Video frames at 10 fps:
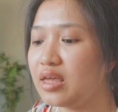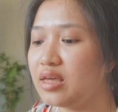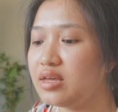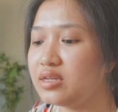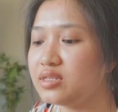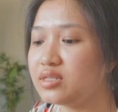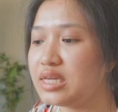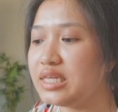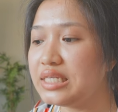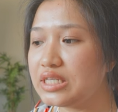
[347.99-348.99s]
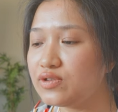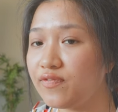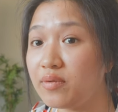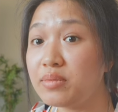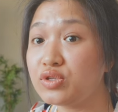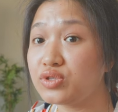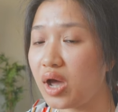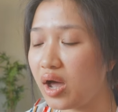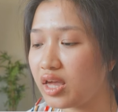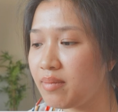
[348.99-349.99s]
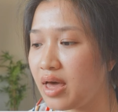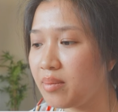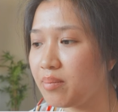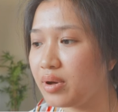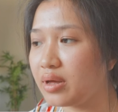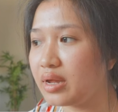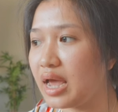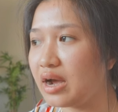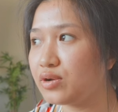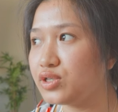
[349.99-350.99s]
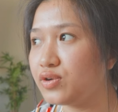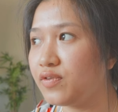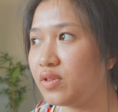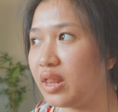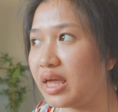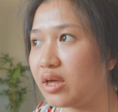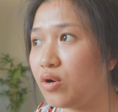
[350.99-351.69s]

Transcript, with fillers: is easy to, for me to talk about, but I also feel like,